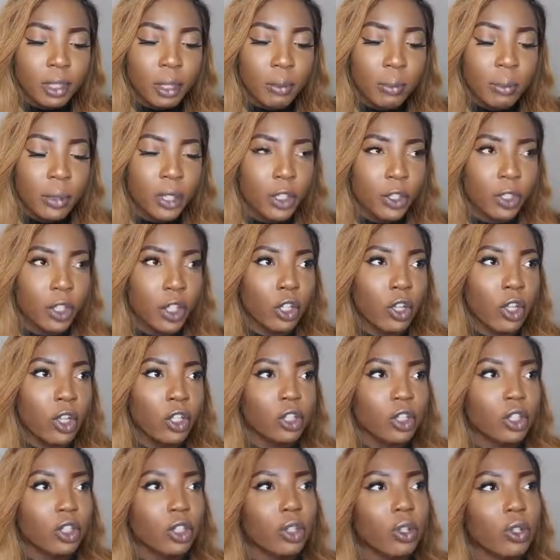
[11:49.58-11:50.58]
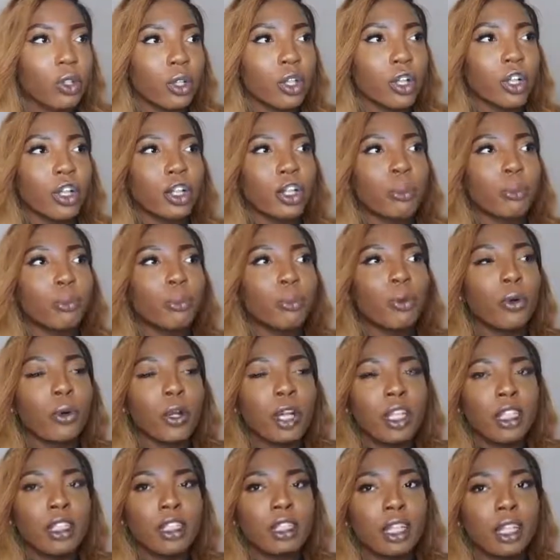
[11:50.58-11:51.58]
But you can also earn
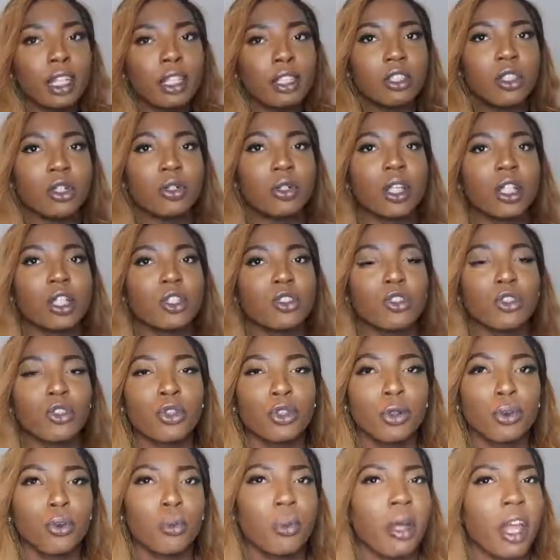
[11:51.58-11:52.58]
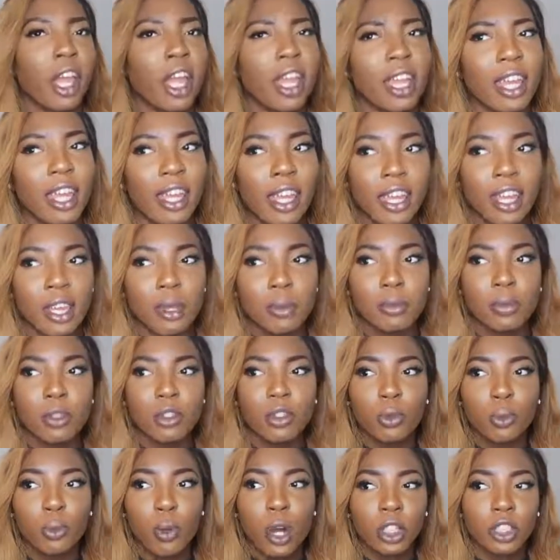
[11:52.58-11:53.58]
points and tokens through playing
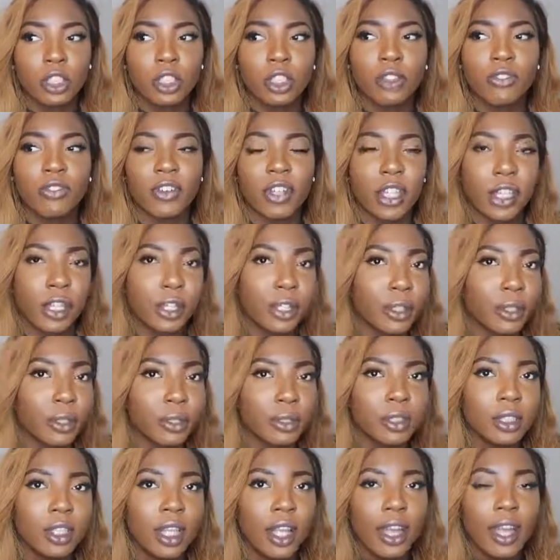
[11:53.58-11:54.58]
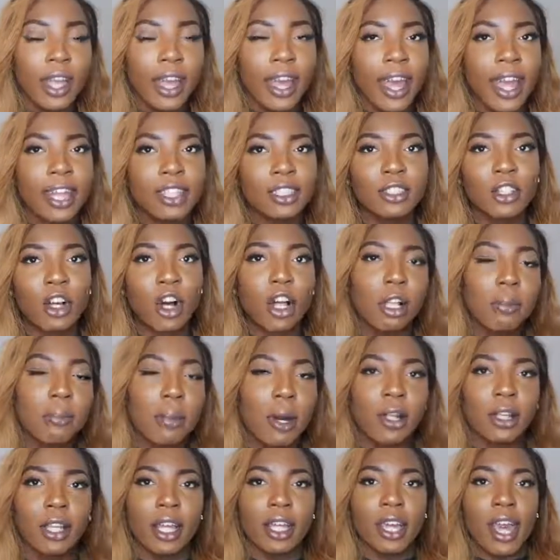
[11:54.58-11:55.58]
games, watching videos. It's all
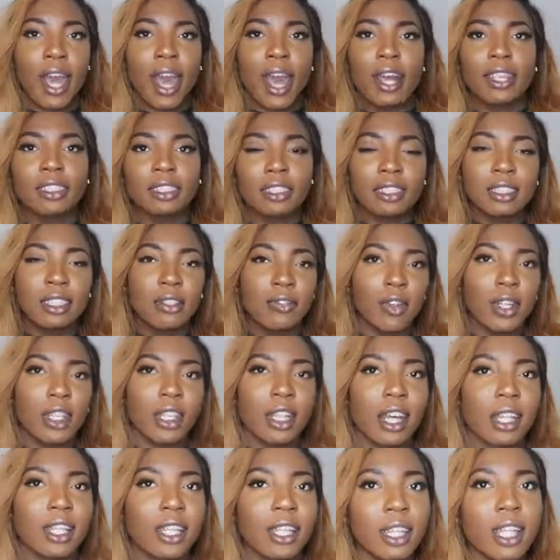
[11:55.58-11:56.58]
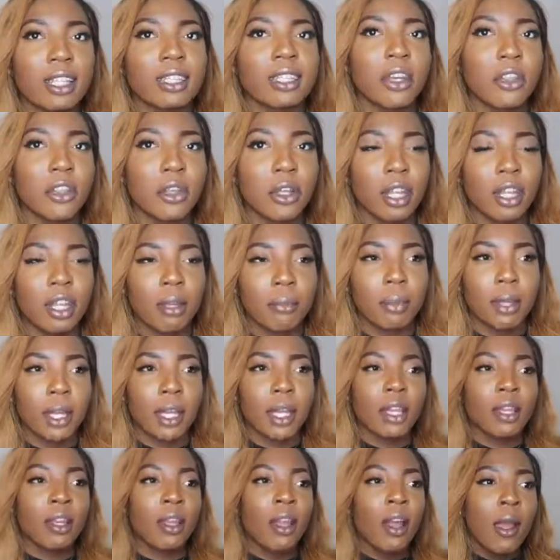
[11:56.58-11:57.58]
about like ads and stuff like that. I think that's how they're getting
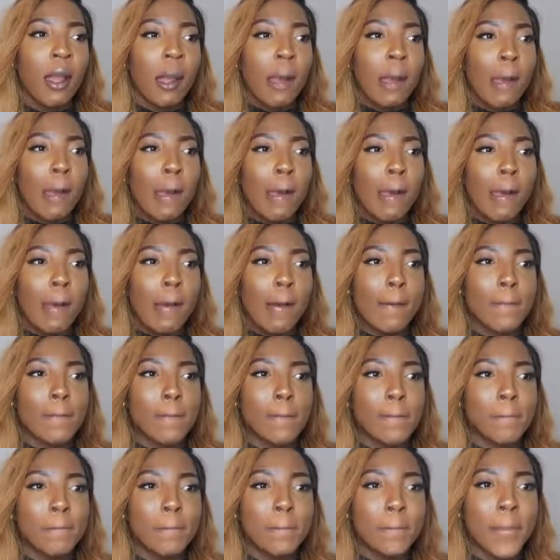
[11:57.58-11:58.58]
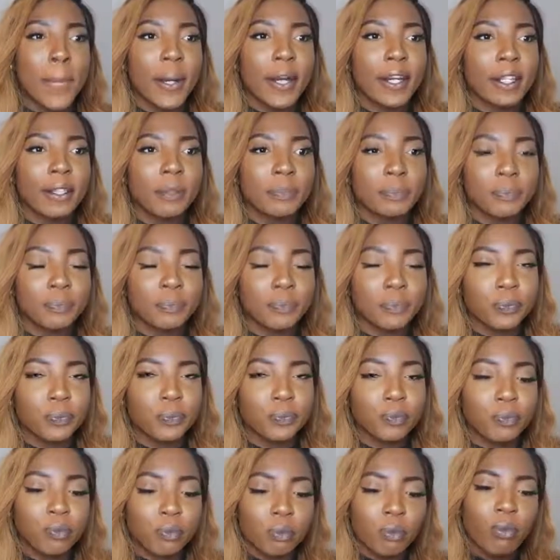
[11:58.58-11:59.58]
paid. But
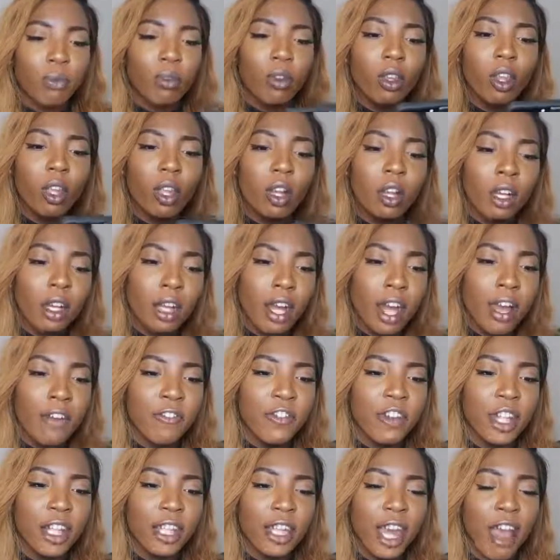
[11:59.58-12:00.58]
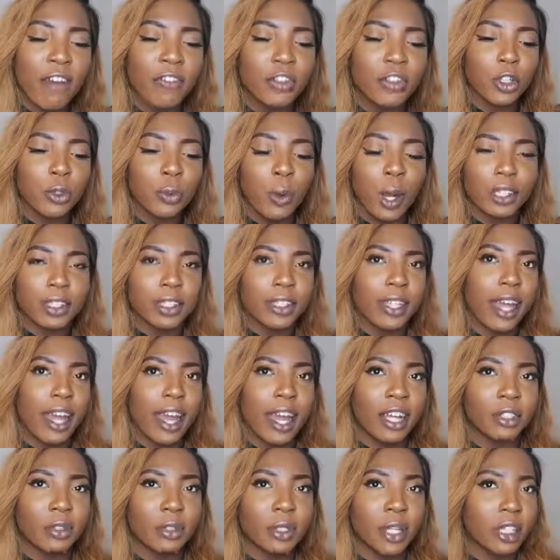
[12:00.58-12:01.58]
I feel like you watch an
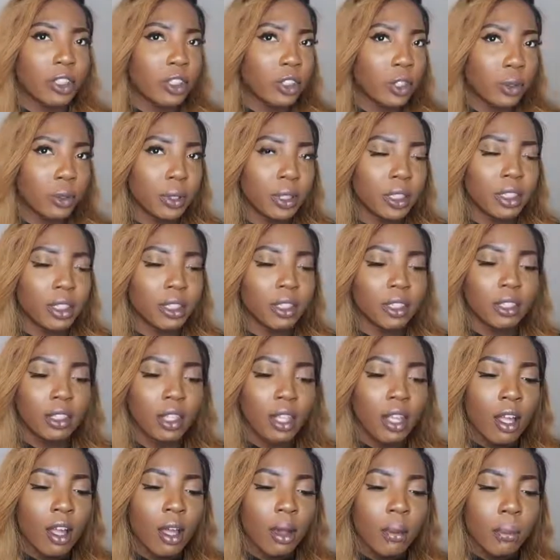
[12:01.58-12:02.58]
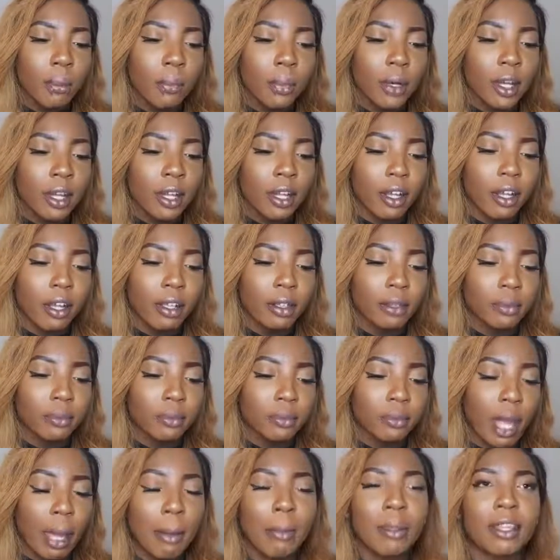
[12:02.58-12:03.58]
ad you get tokens. But
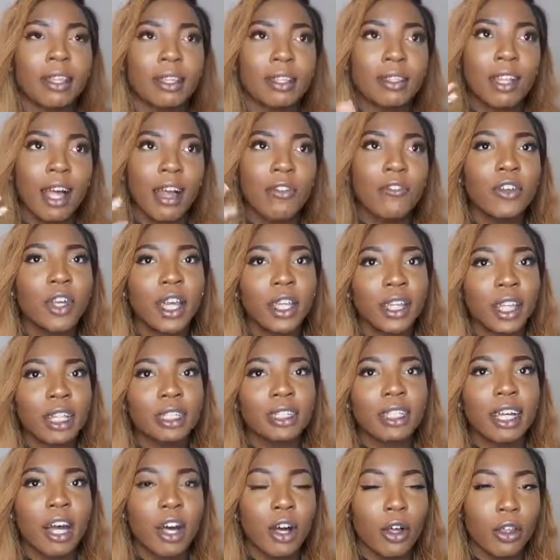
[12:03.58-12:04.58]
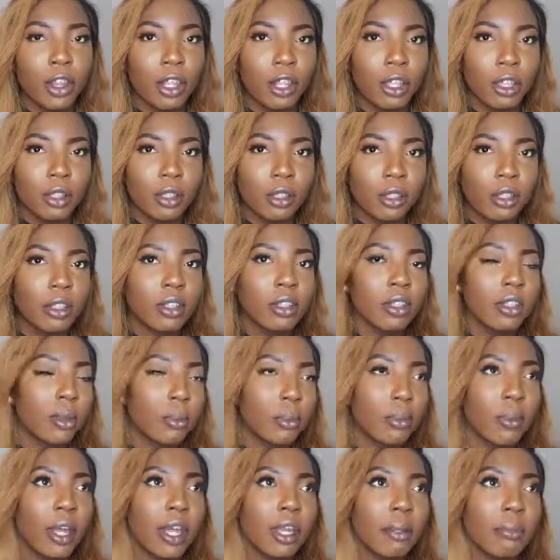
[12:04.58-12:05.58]
I mean, I feel like that's how the
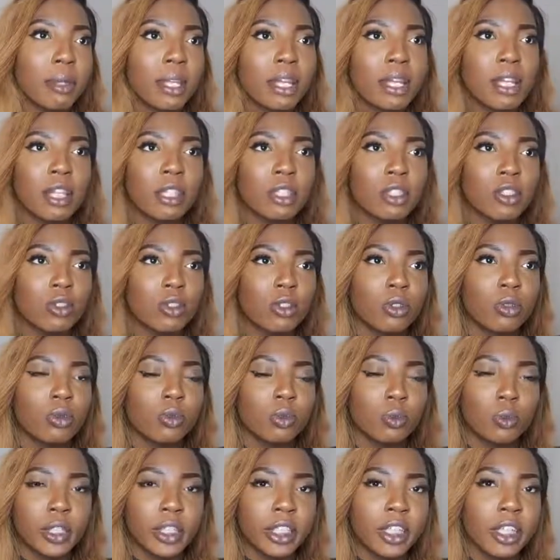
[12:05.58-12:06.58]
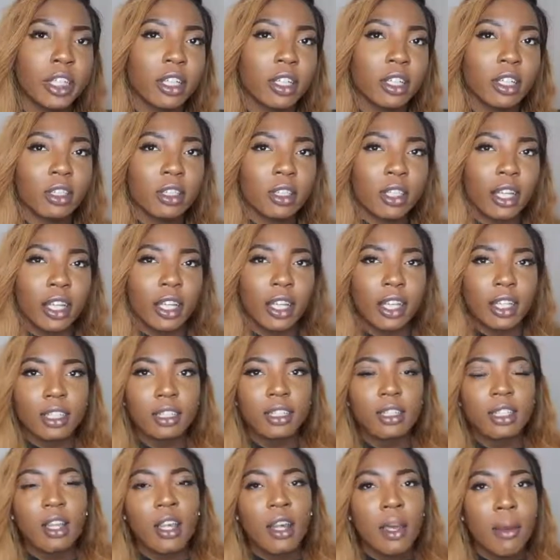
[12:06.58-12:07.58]
payment is working, I
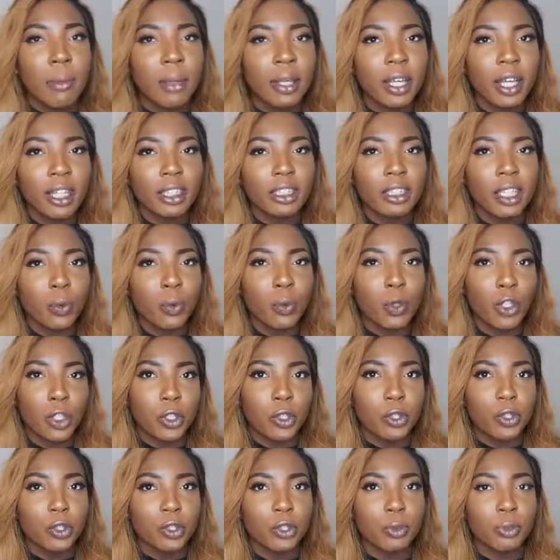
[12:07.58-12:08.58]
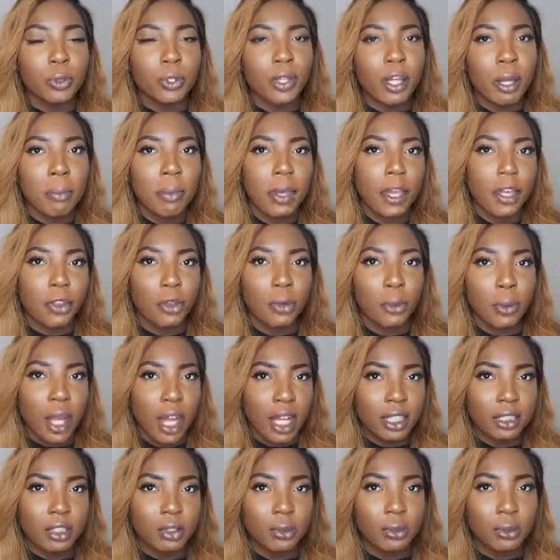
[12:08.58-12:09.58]
guess, because like with YouTube you get paid through
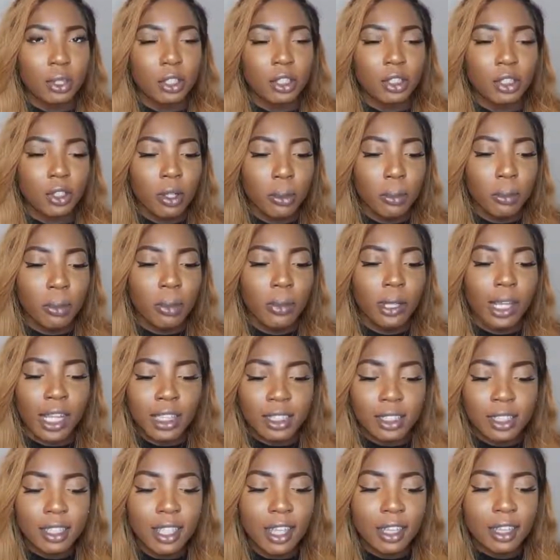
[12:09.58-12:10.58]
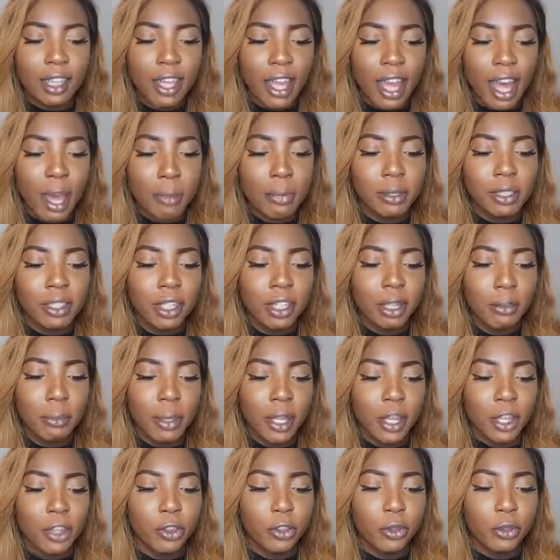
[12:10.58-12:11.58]
ads as well, so I'm guessing that the app is getting
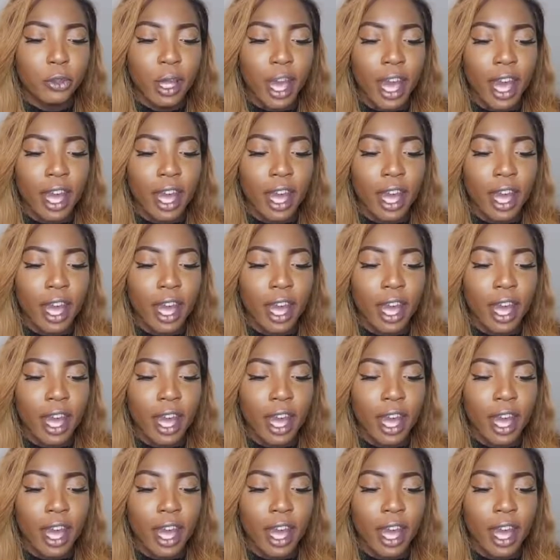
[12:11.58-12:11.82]
paid through